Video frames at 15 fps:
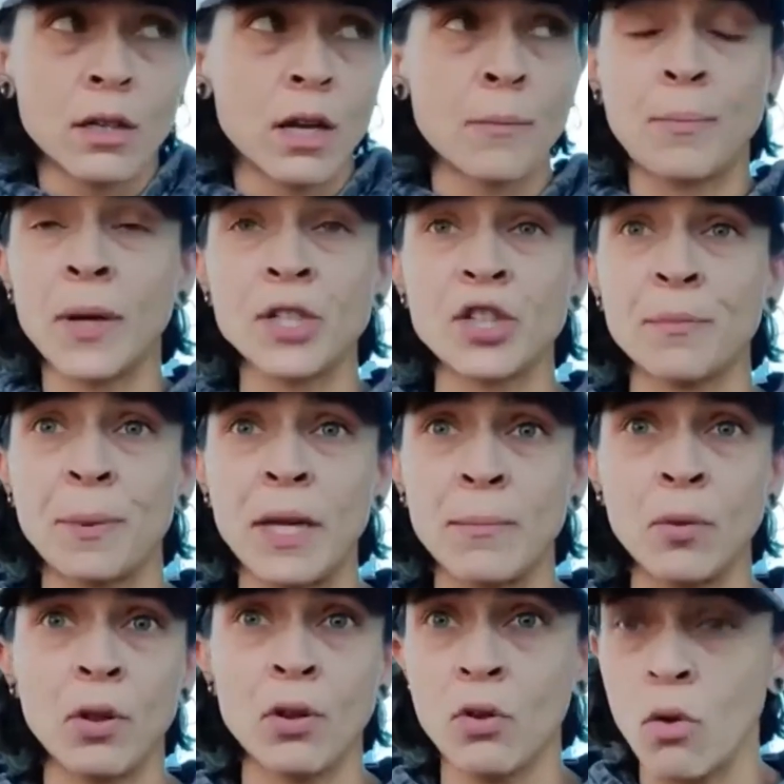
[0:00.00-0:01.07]
a bunch of
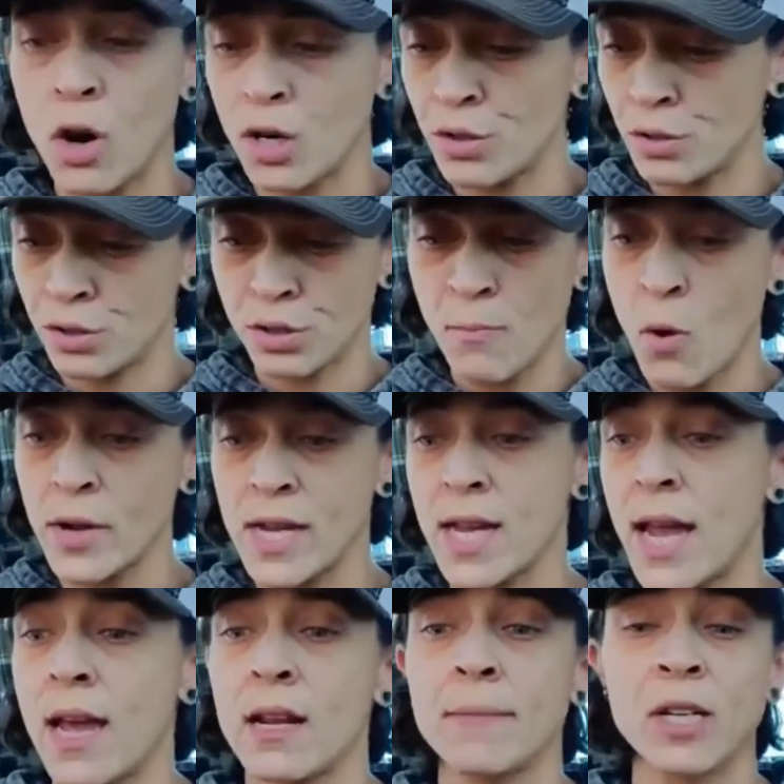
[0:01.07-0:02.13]
people who are smoking
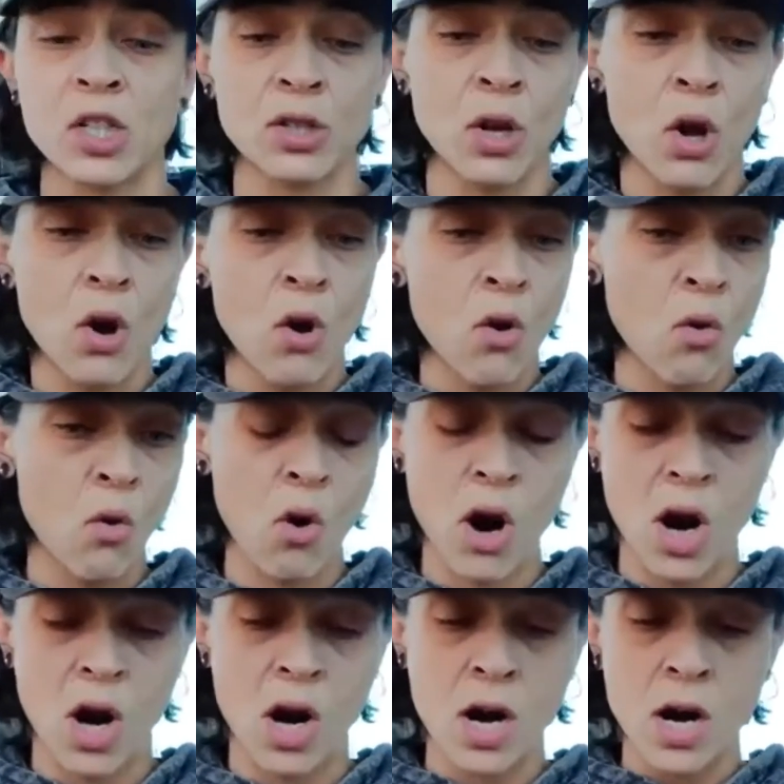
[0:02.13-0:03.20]
cannabis
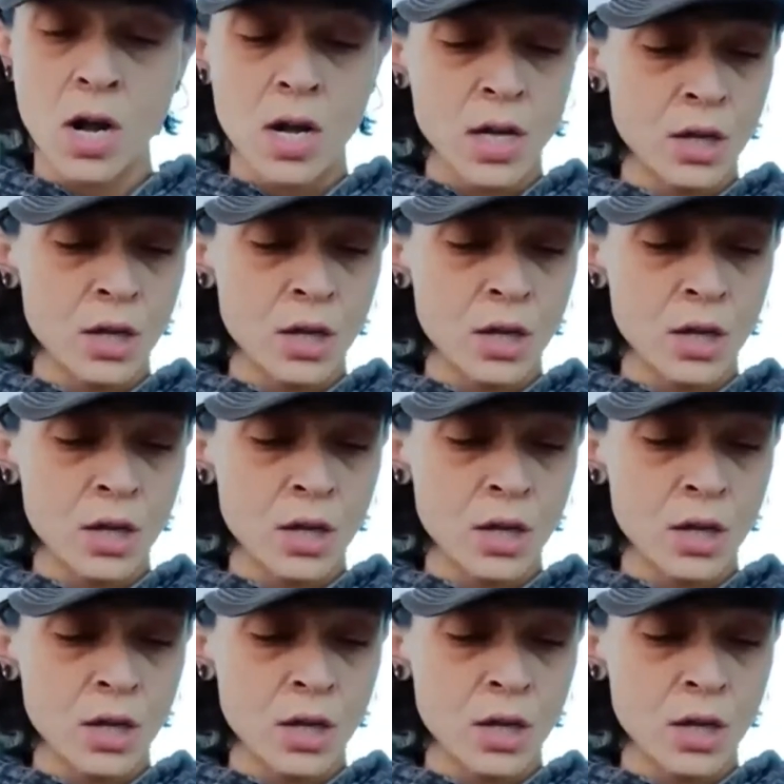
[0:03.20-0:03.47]
or